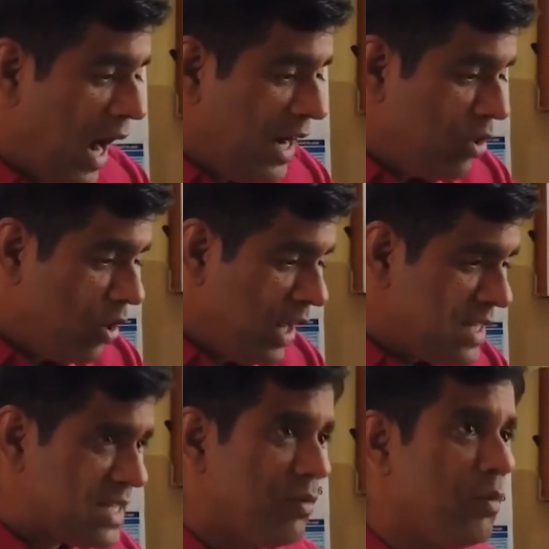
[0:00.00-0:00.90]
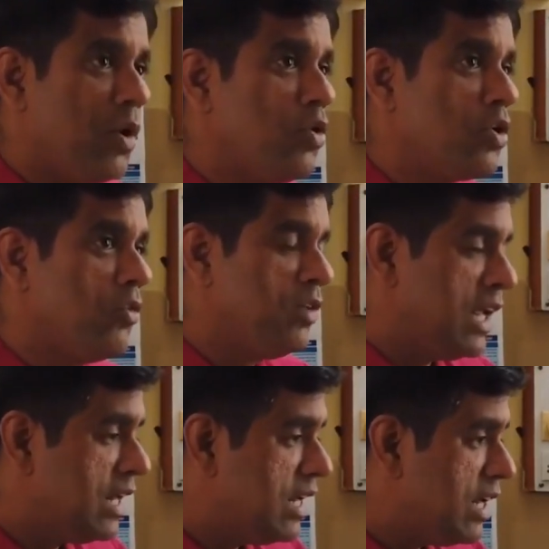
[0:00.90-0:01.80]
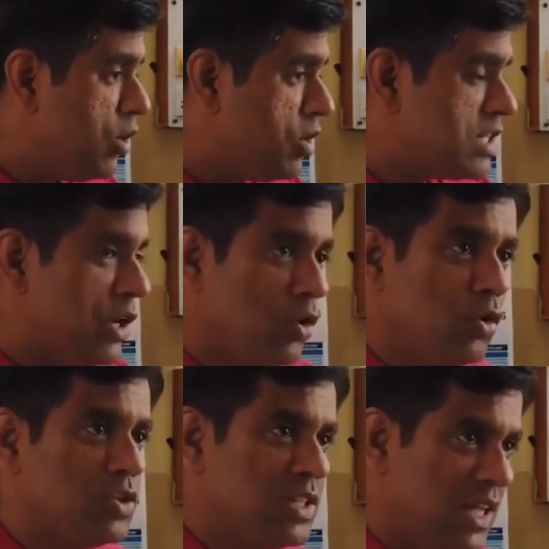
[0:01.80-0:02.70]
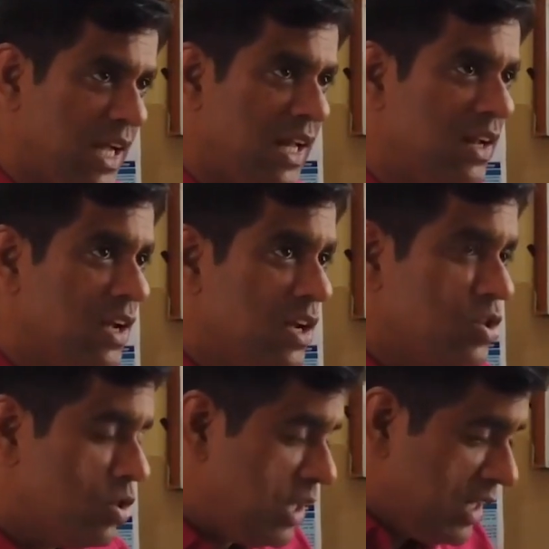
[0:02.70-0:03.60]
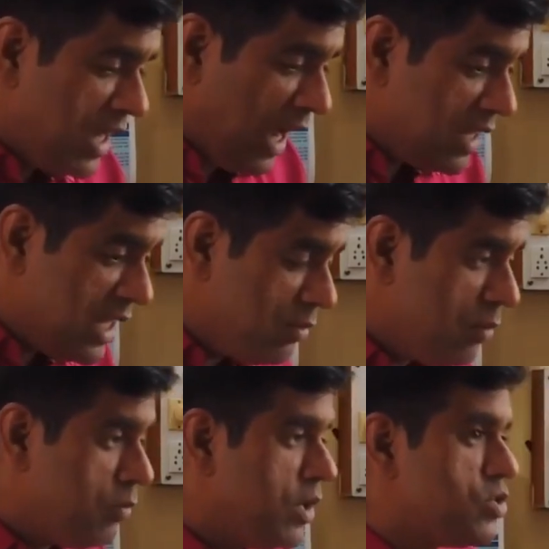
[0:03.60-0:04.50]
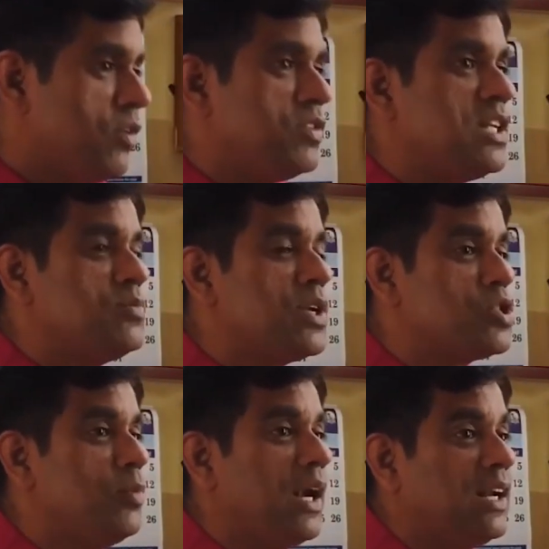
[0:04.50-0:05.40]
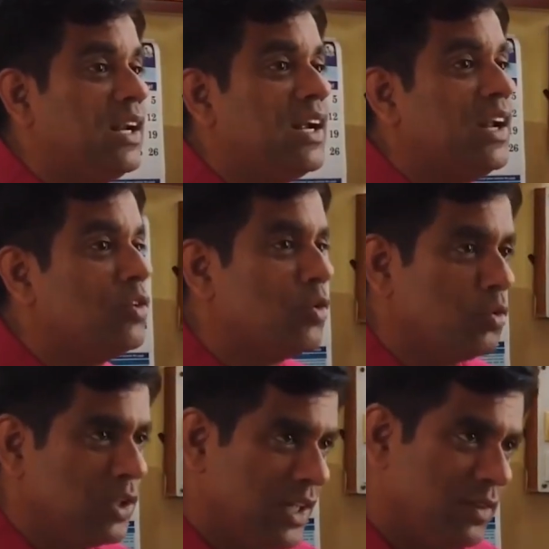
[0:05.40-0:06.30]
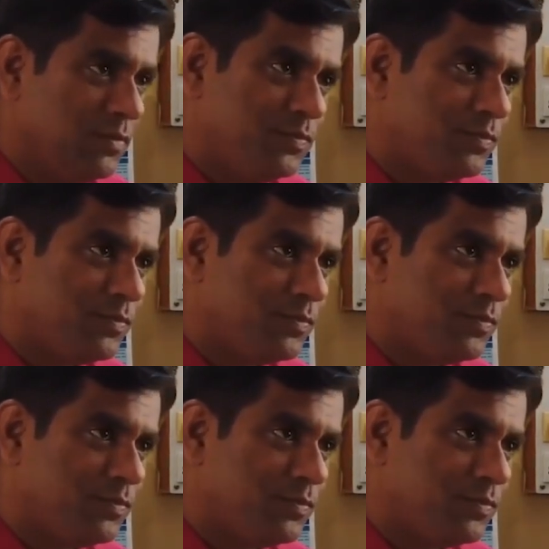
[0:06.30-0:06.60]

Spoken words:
hydrolyze some amount of lignin or cellulose there so that the other members of these myxobacteria can grow there.